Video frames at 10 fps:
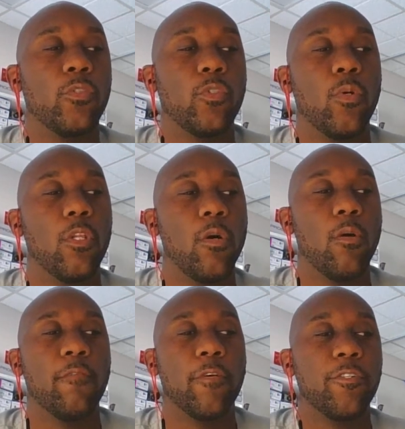to a
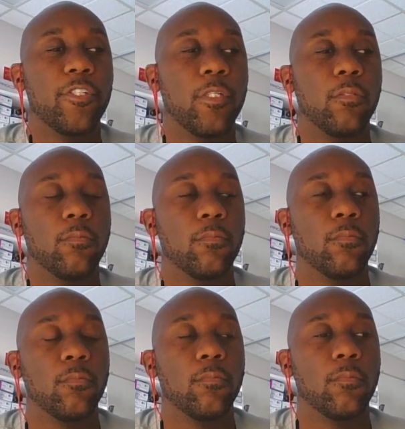lower version,
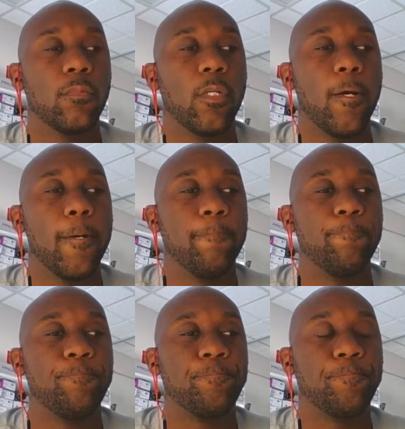and